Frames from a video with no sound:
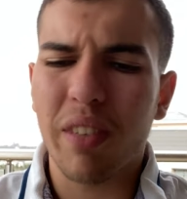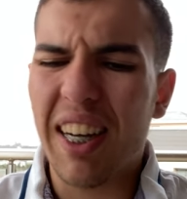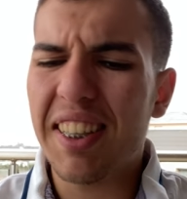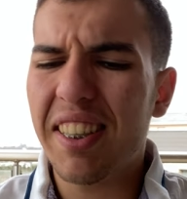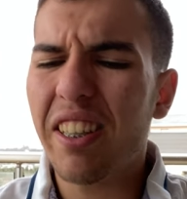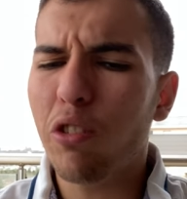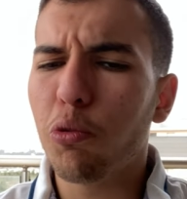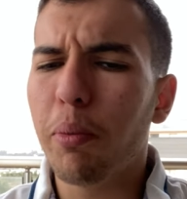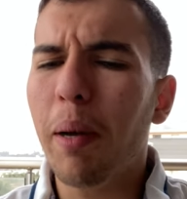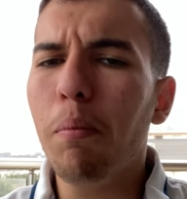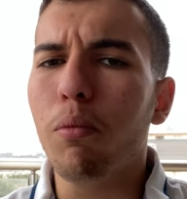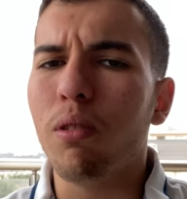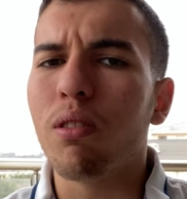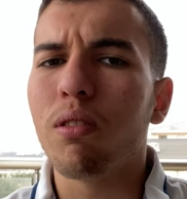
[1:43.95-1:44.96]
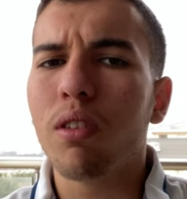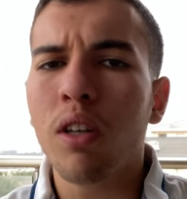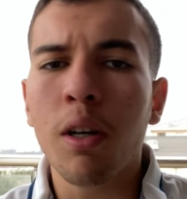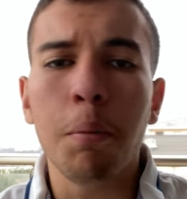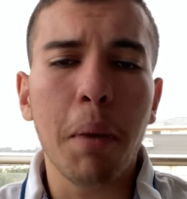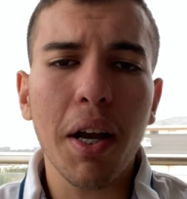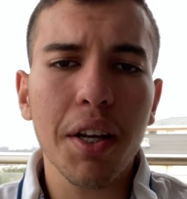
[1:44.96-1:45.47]
I still remember,
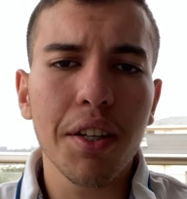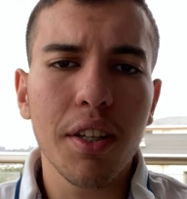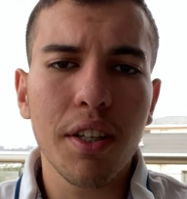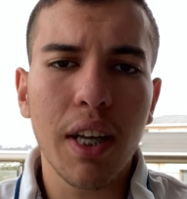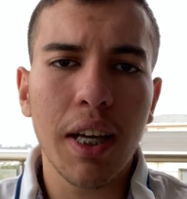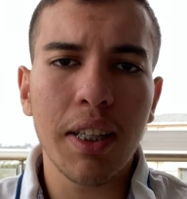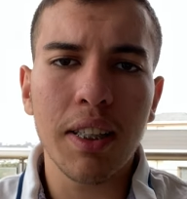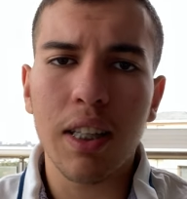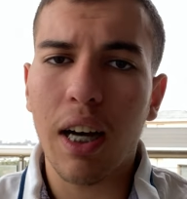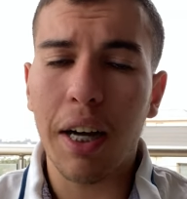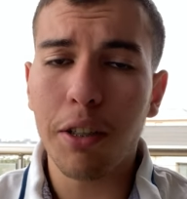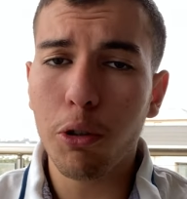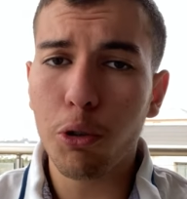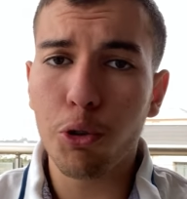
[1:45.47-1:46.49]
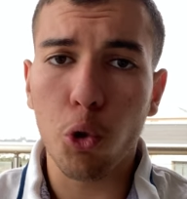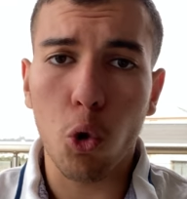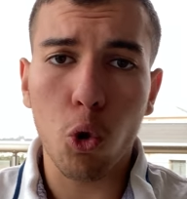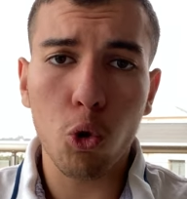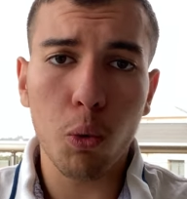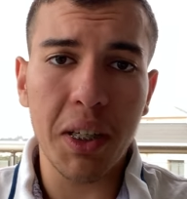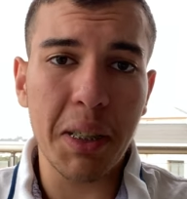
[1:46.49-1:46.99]
back in the days, I used to
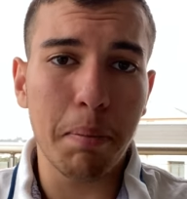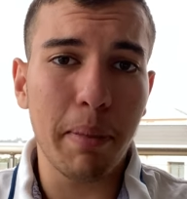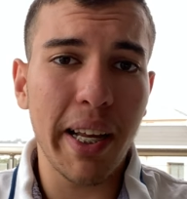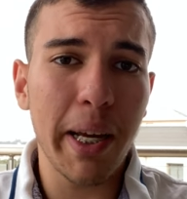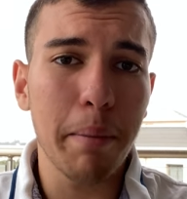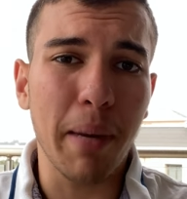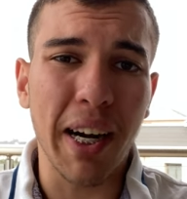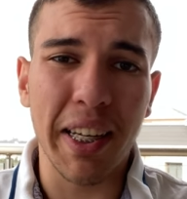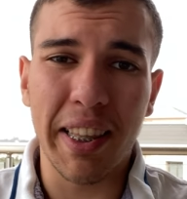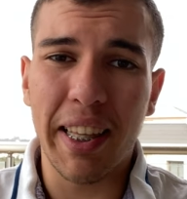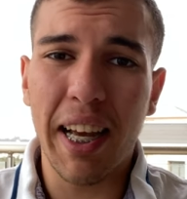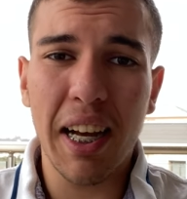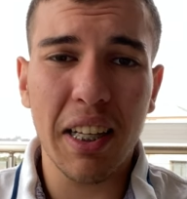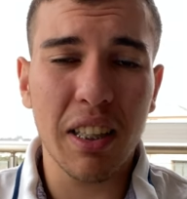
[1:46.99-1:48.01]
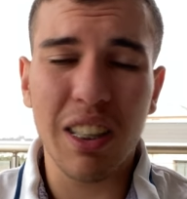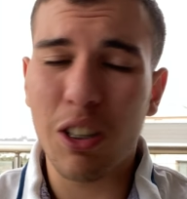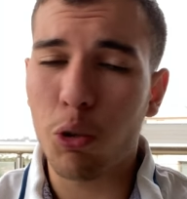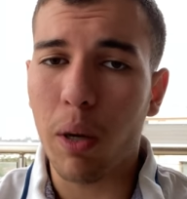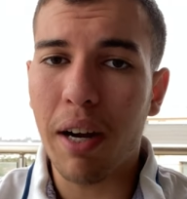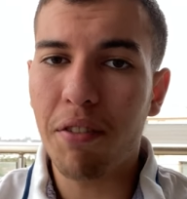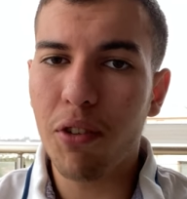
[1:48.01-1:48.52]
always blame my dad
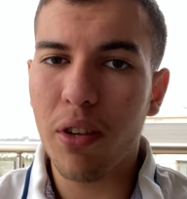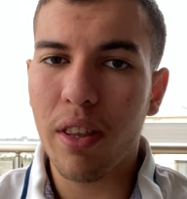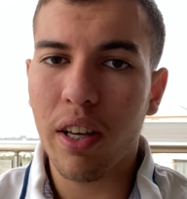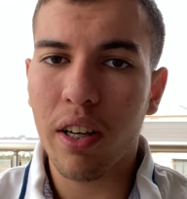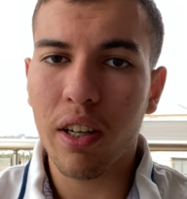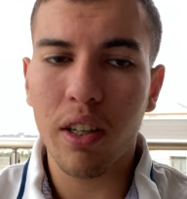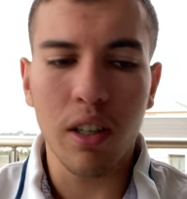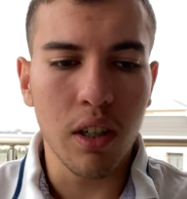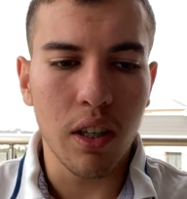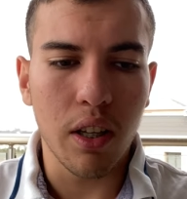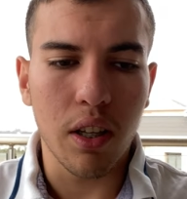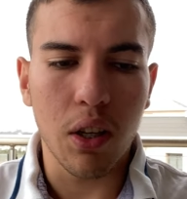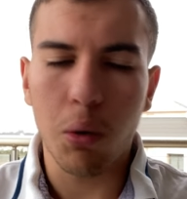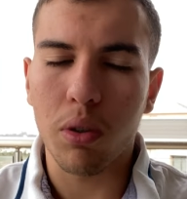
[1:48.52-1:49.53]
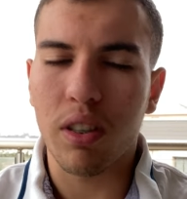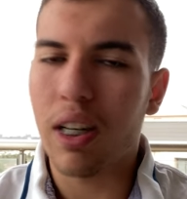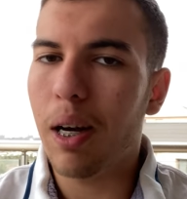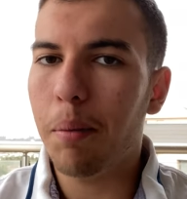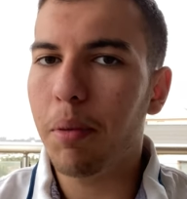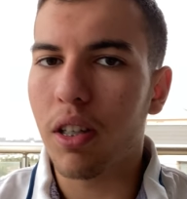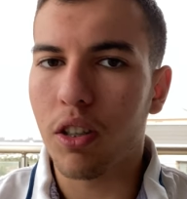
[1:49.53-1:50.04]
to everything that was
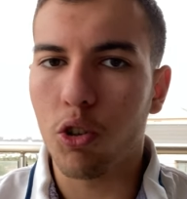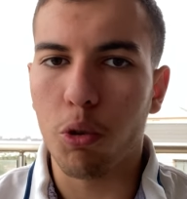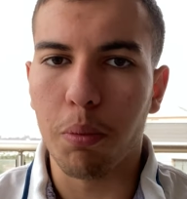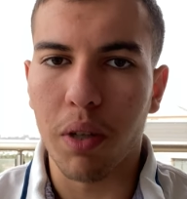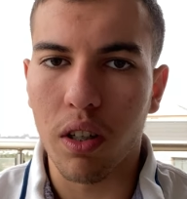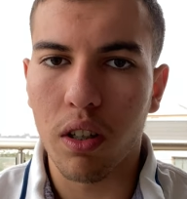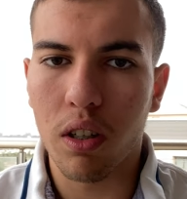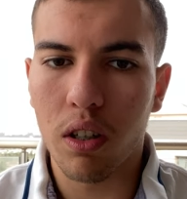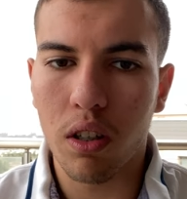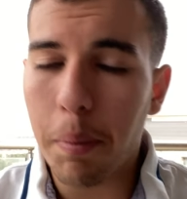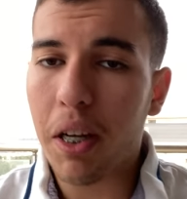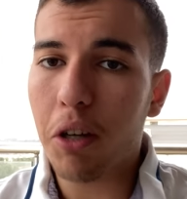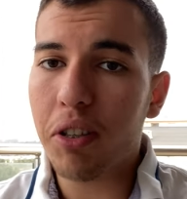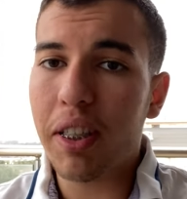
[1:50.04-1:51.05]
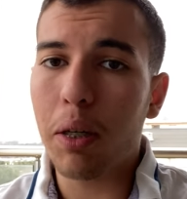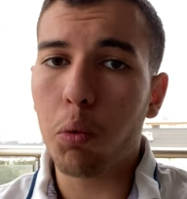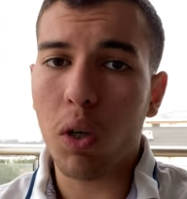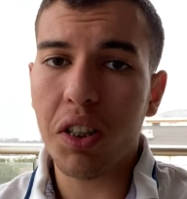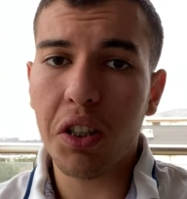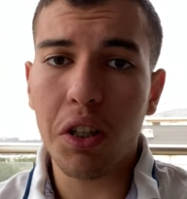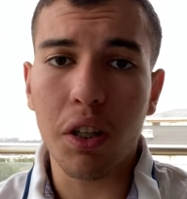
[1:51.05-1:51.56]
happening to me because he
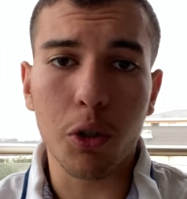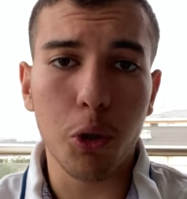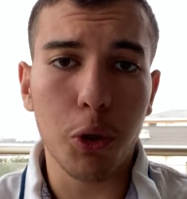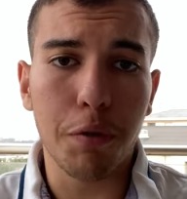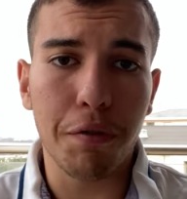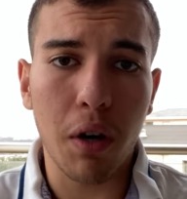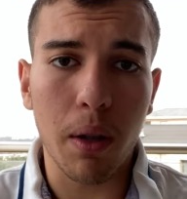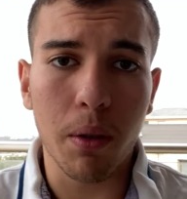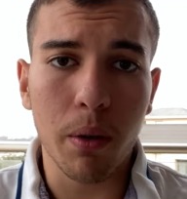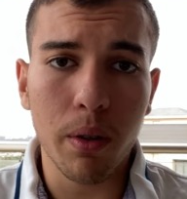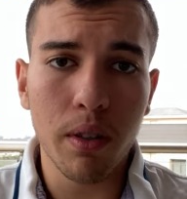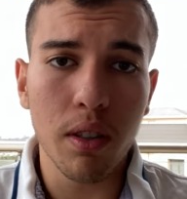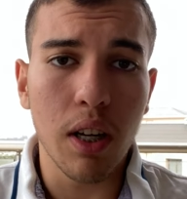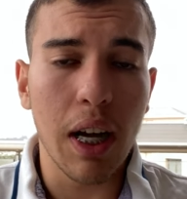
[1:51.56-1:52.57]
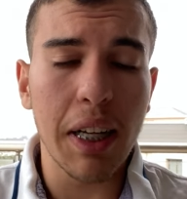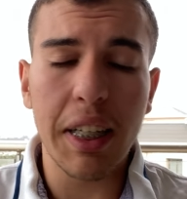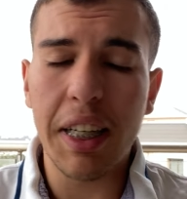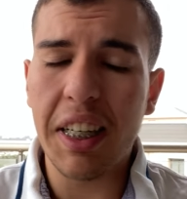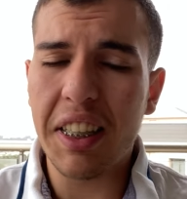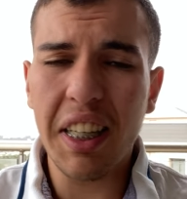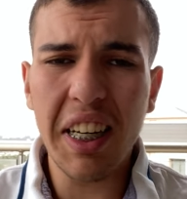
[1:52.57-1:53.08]
wasn't a good father and
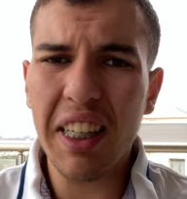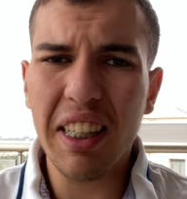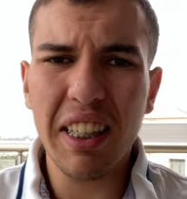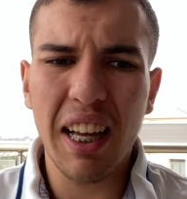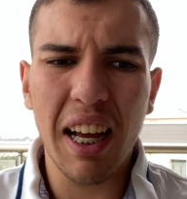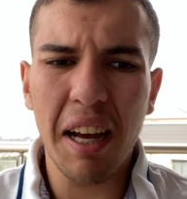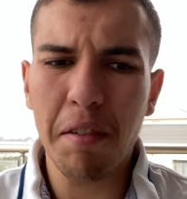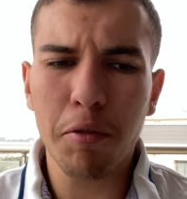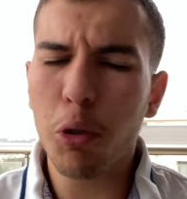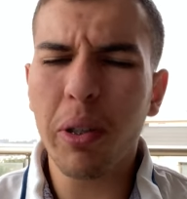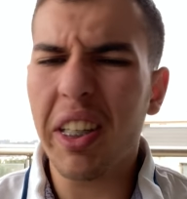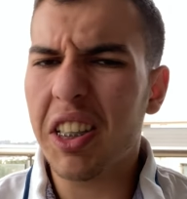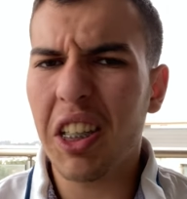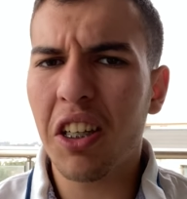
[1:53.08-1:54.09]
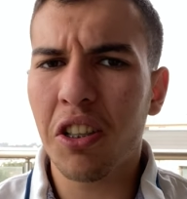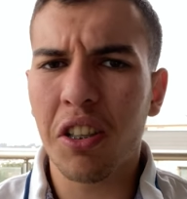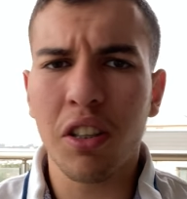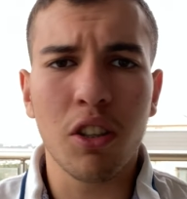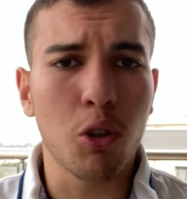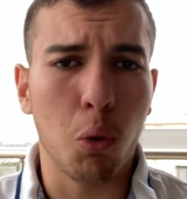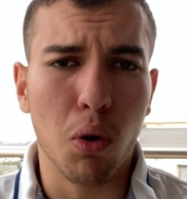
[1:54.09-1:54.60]
he didn't have good
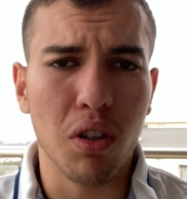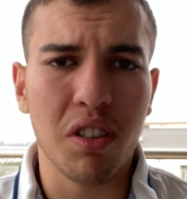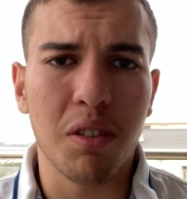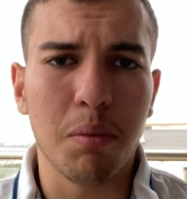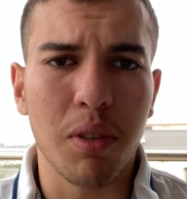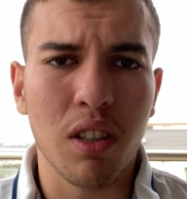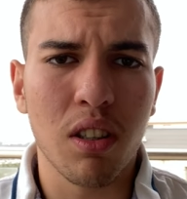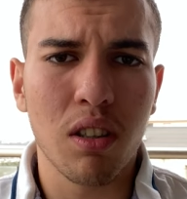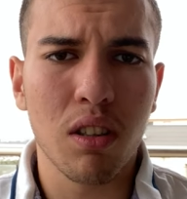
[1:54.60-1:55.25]
attention towards me.